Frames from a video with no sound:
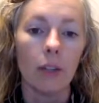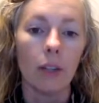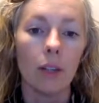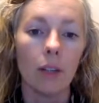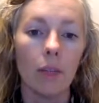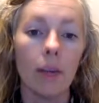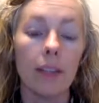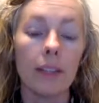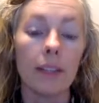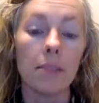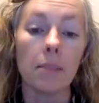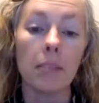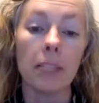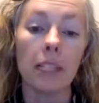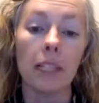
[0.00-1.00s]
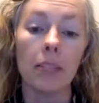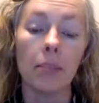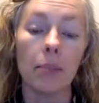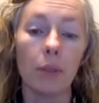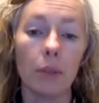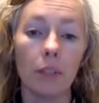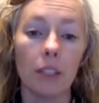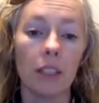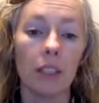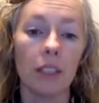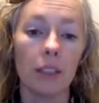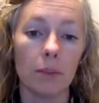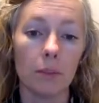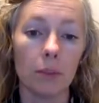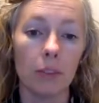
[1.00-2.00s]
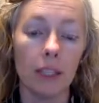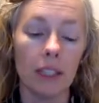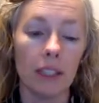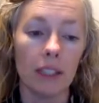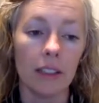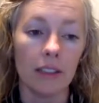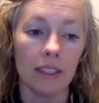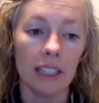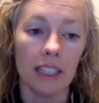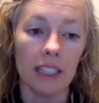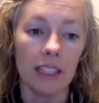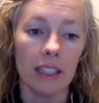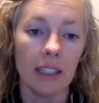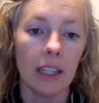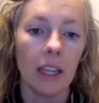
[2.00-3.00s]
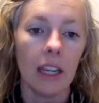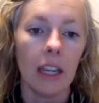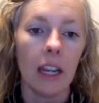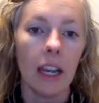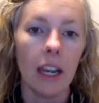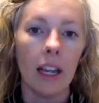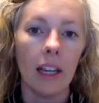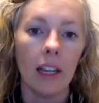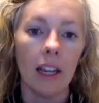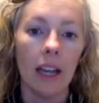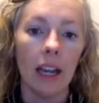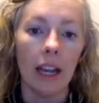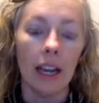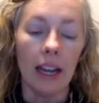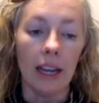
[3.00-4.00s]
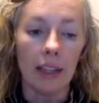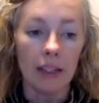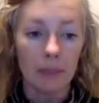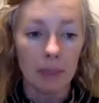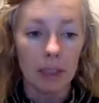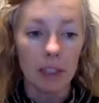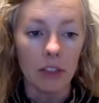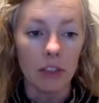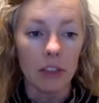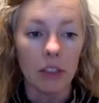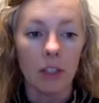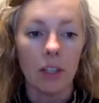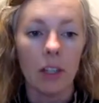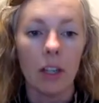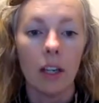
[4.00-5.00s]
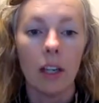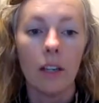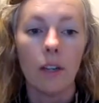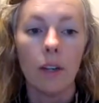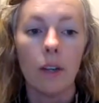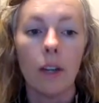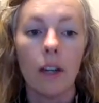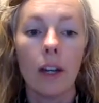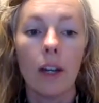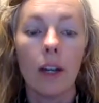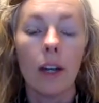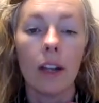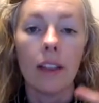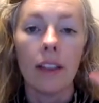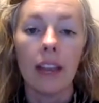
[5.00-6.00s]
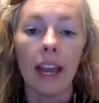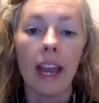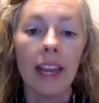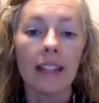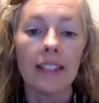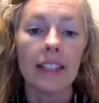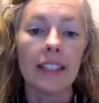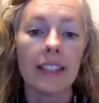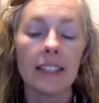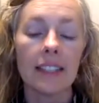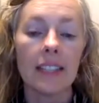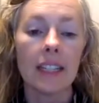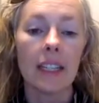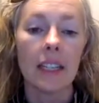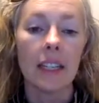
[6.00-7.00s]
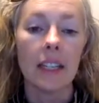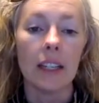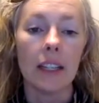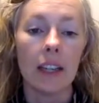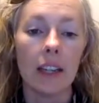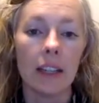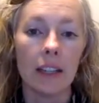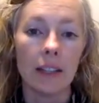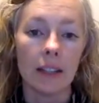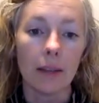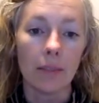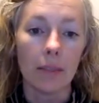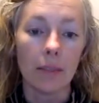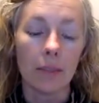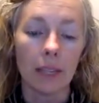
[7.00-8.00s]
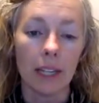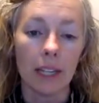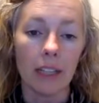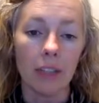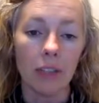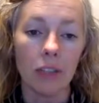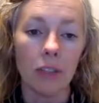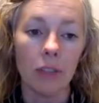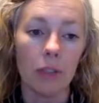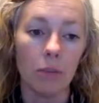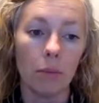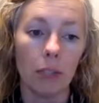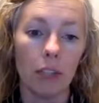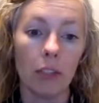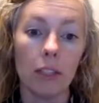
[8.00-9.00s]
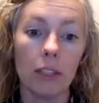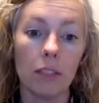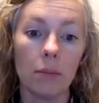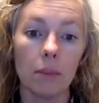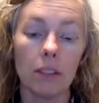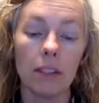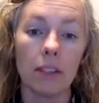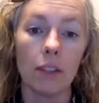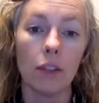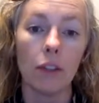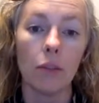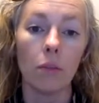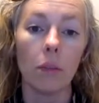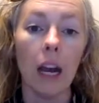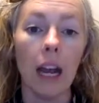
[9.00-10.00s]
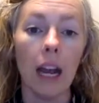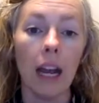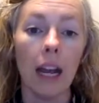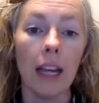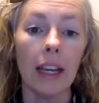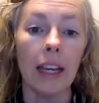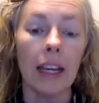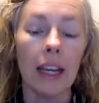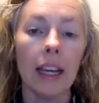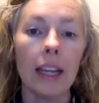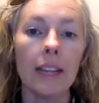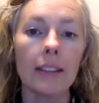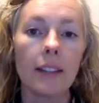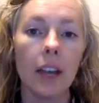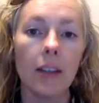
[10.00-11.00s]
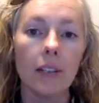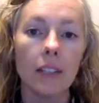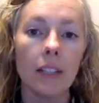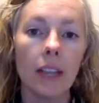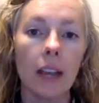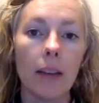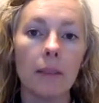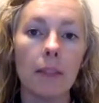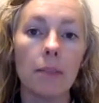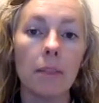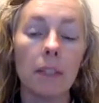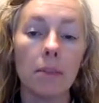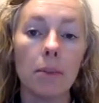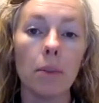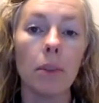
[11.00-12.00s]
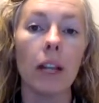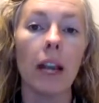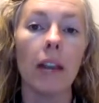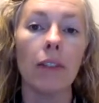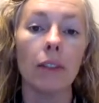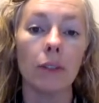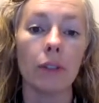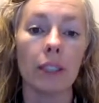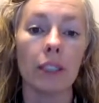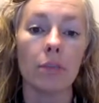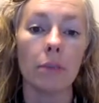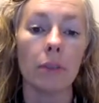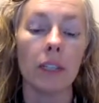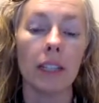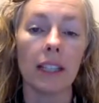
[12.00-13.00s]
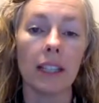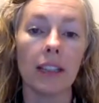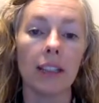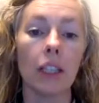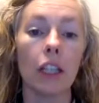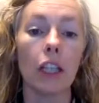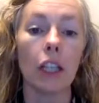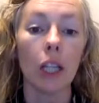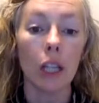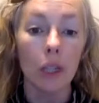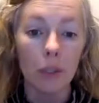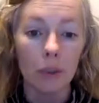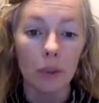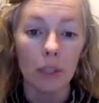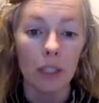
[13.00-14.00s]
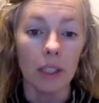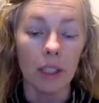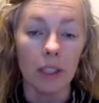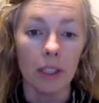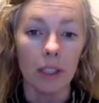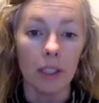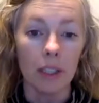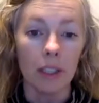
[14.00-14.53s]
rice and pea protein smoothie that's vegan, and I add spinach. The hesitancy that I think some people get into and where green smoothies can go awry is oftentimes people have a green smoothie that's loaded